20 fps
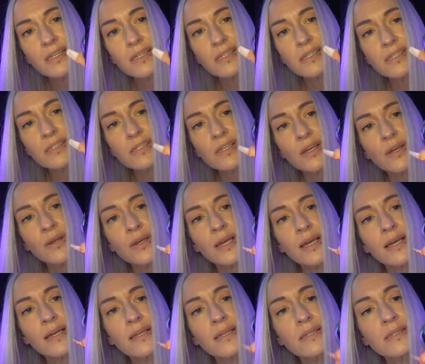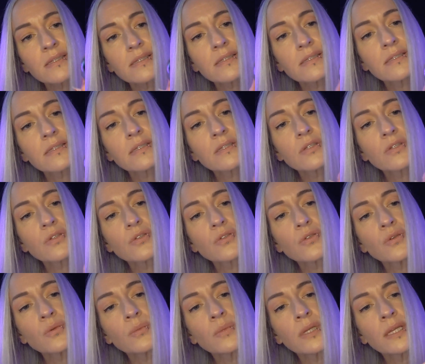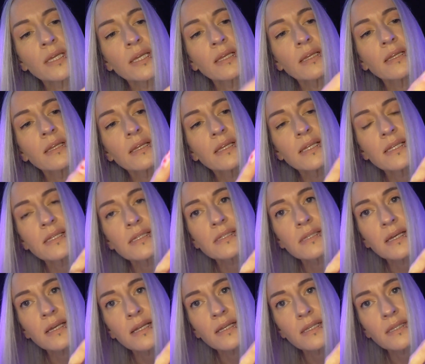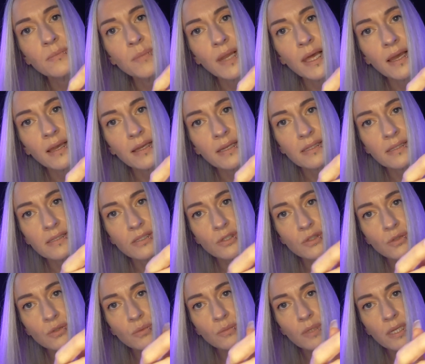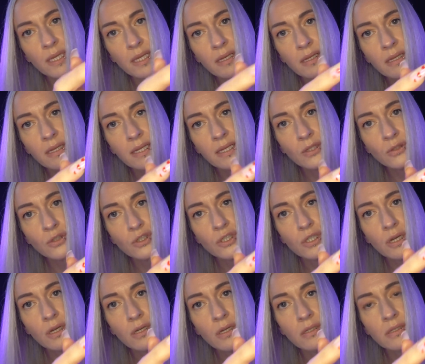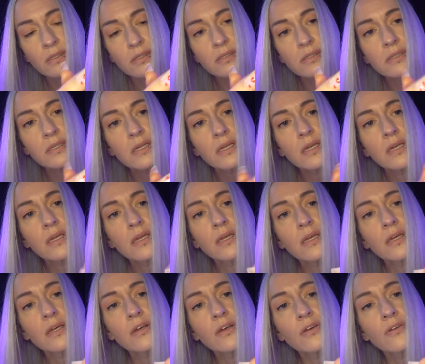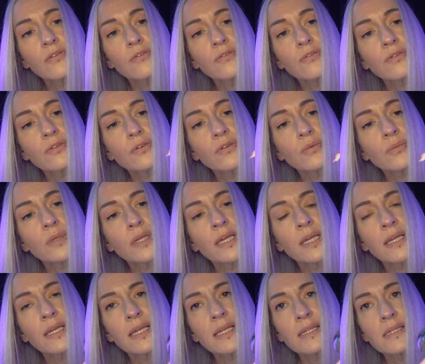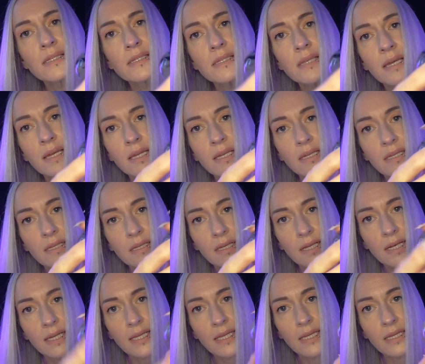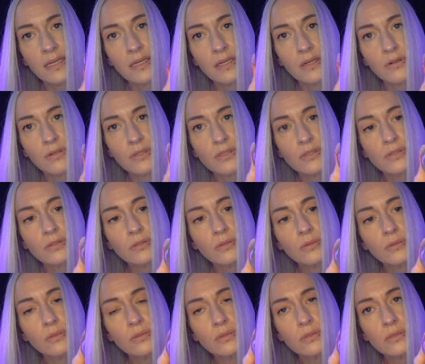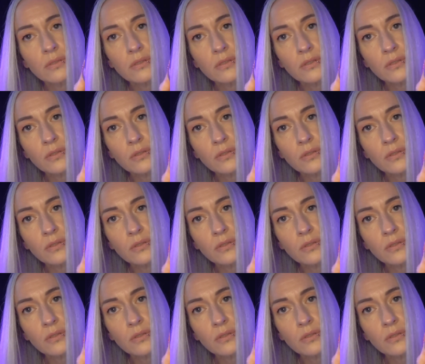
So it has tourmaline inside. The black is the tourmaline, little shards of tourmaline inside clear crystal quartz.